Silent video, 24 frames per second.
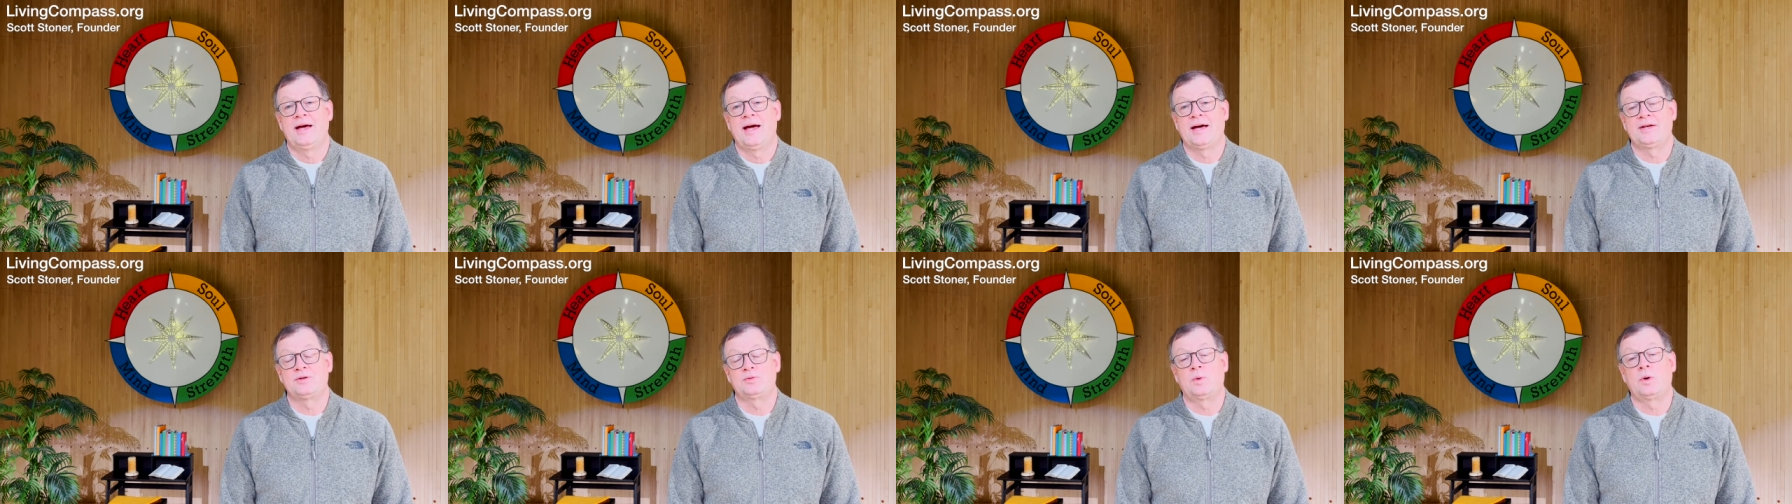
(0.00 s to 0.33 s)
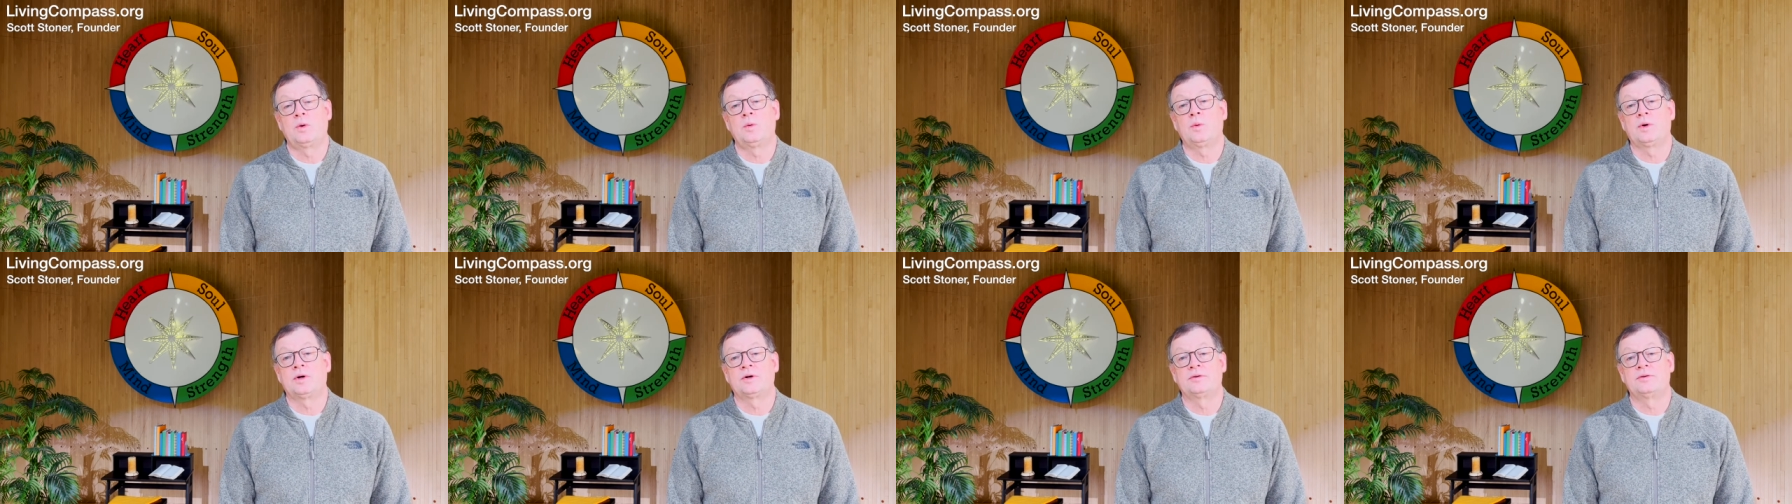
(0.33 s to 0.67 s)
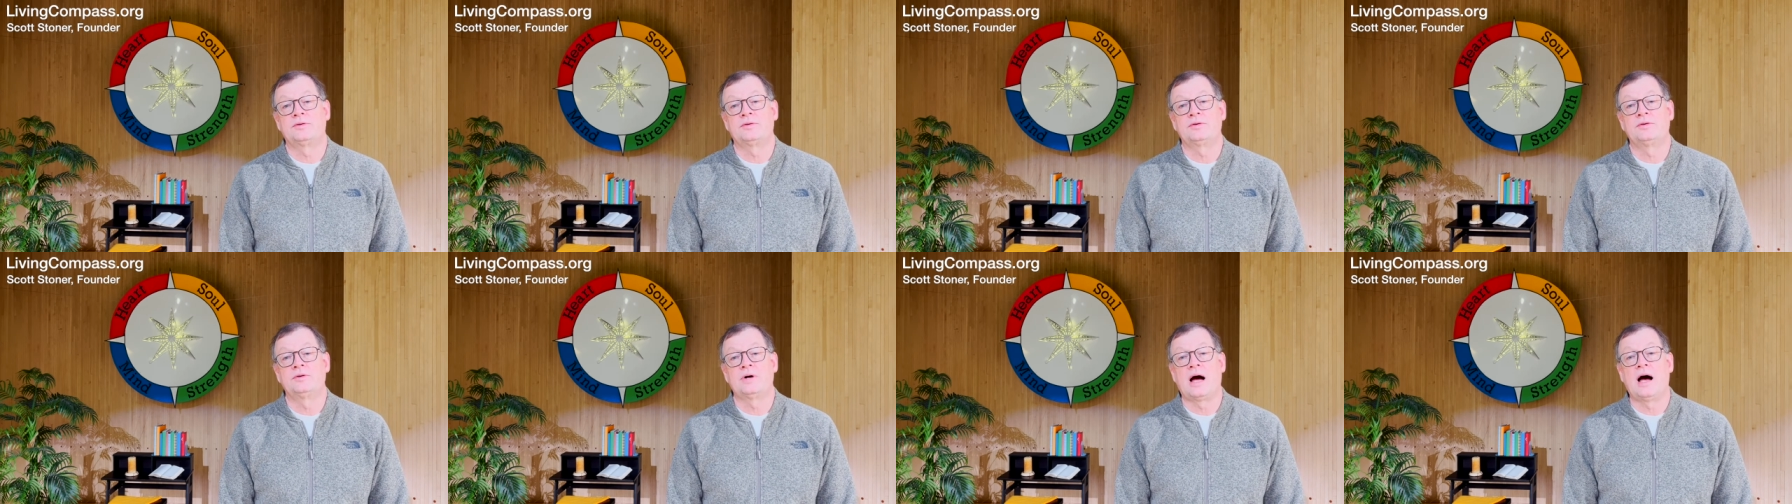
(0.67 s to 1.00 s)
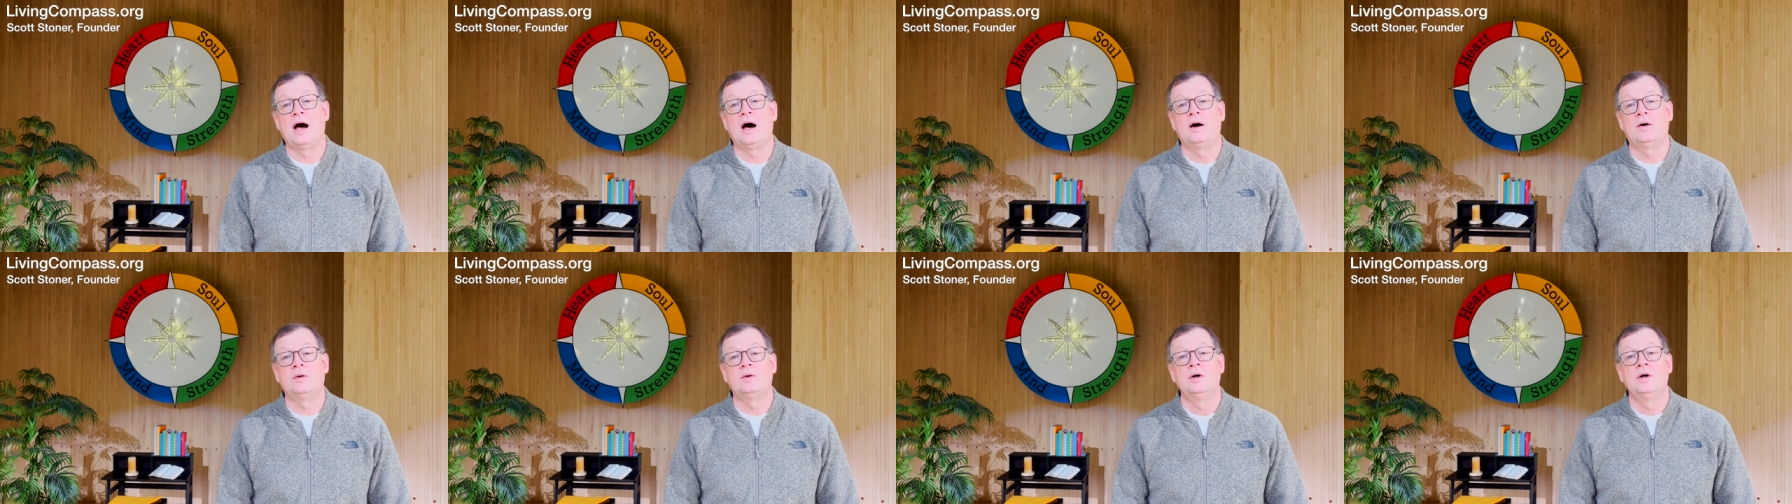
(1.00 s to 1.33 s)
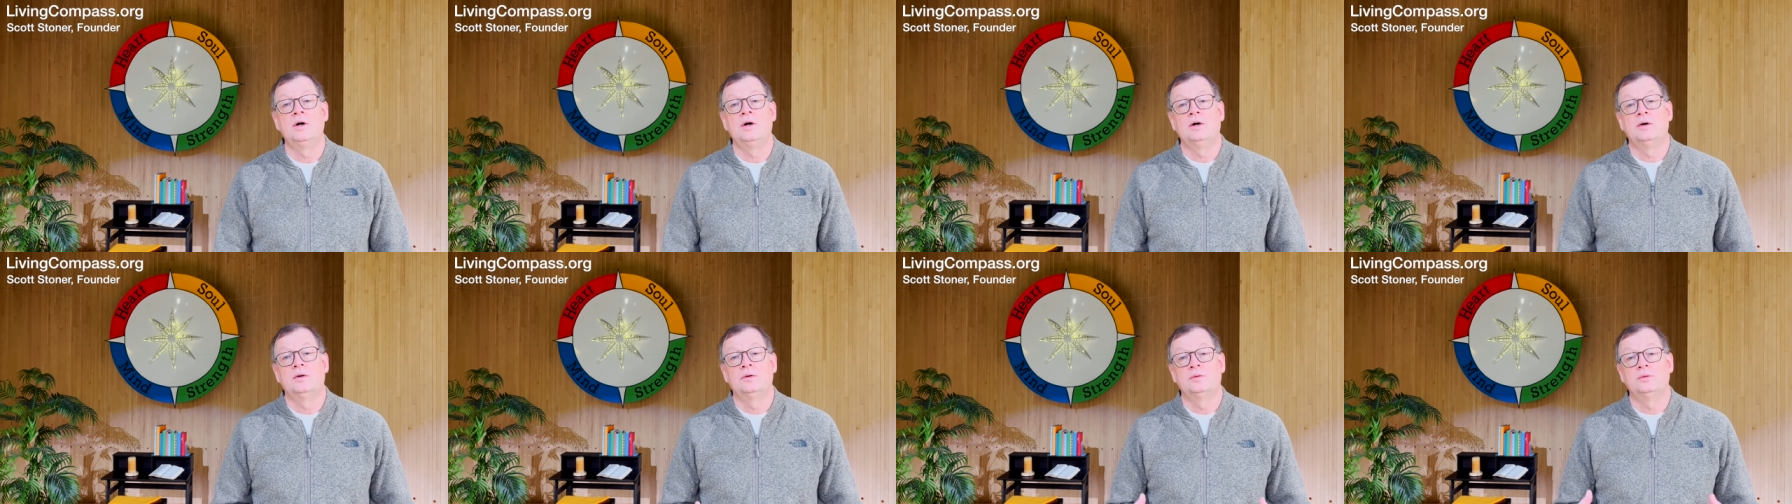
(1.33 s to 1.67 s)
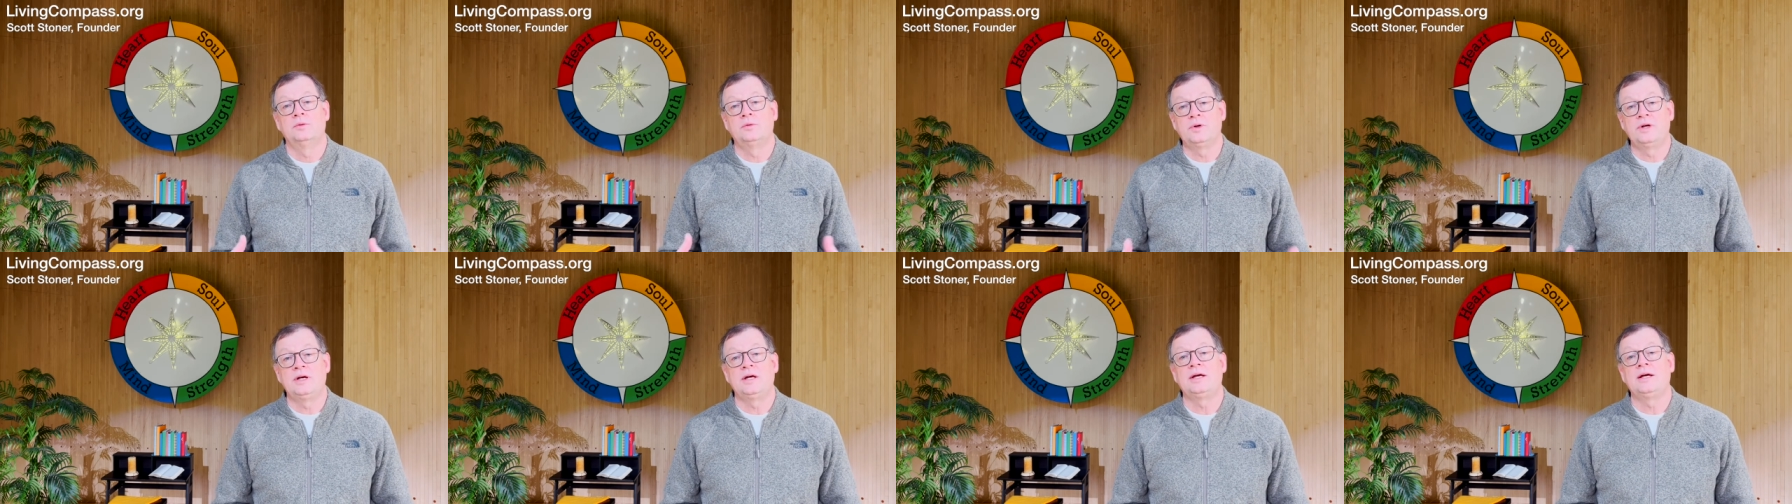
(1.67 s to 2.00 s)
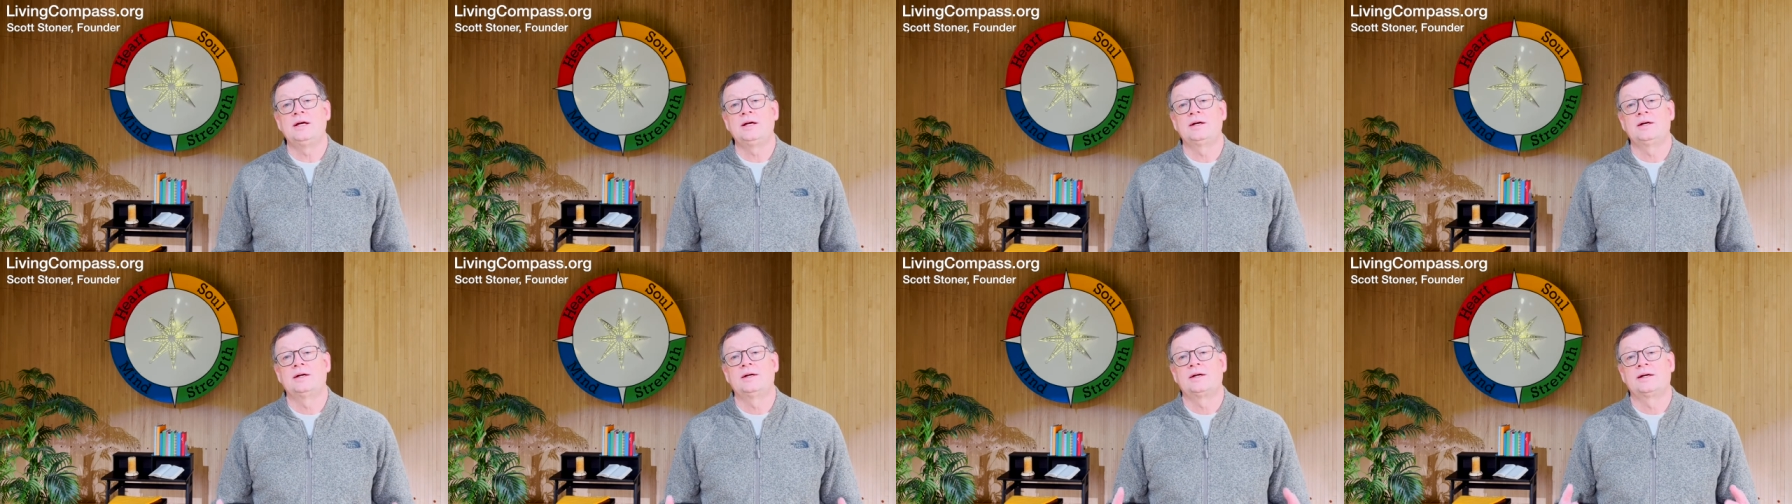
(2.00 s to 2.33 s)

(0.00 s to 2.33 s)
as we work through how we